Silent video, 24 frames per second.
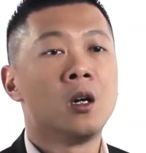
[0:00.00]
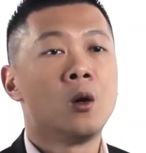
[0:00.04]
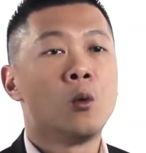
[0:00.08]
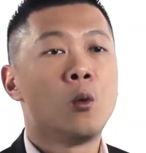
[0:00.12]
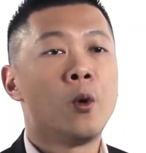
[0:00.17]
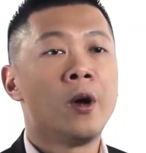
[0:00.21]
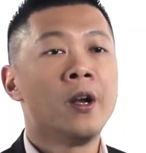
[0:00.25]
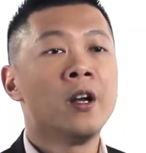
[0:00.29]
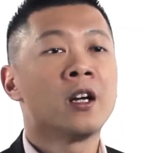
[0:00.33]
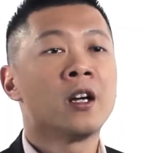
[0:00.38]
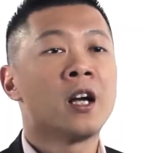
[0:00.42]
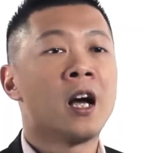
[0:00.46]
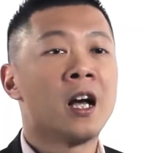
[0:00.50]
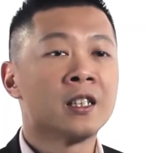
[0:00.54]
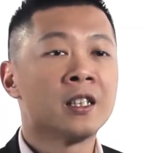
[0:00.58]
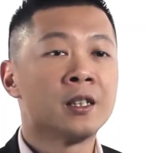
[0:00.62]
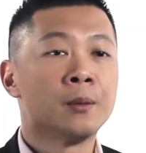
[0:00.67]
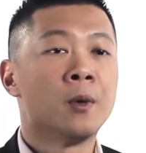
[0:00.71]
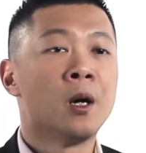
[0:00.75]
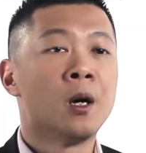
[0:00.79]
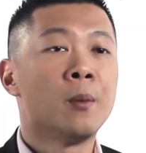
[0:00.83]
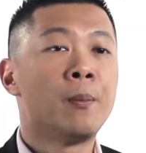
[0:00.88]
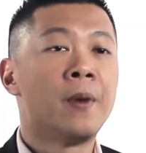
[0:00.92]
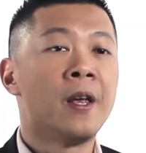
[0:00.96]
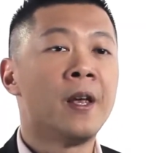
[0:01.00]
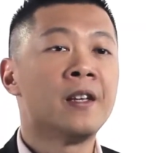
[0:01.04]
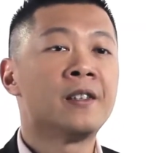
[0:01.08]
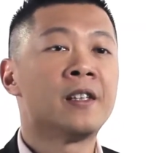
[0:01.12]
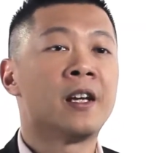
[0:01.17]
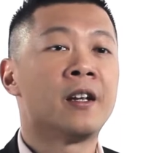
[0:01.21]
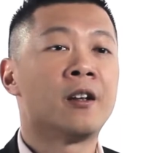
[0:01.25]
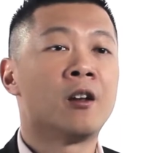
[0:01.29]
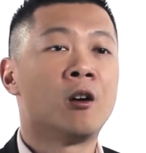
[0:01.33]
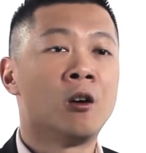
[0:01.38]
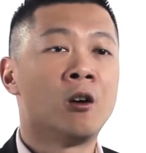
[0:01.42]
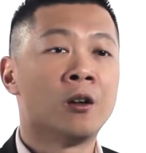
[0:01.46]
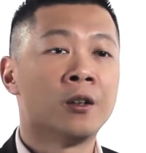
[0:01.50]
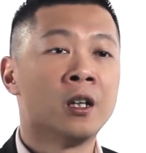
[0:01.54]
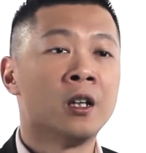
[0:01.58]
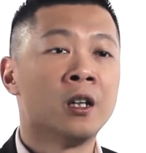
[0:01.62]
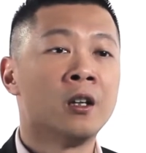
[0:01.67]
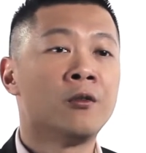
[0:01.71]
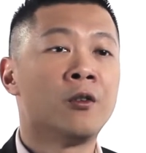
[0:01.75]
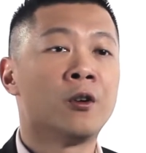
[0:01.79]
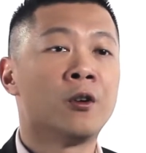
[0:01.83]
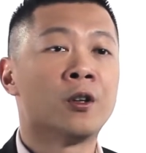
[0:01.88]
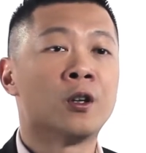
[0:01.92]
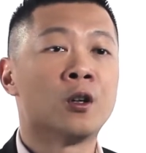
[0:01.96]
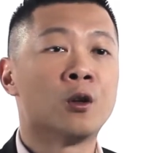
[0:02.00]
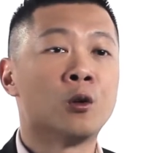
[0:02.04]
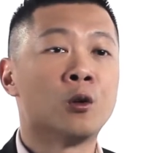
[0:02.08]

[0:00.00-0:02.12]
When a customer places an order for the